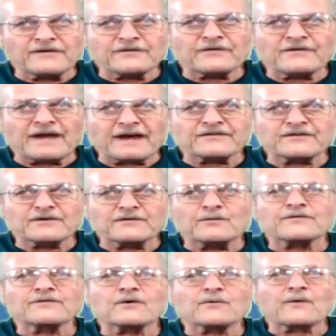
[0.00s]
section with
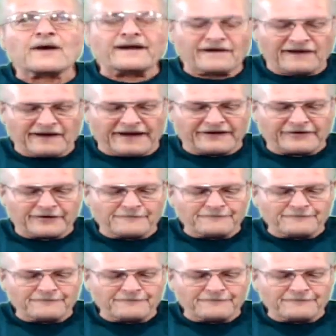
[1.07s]
the right letter.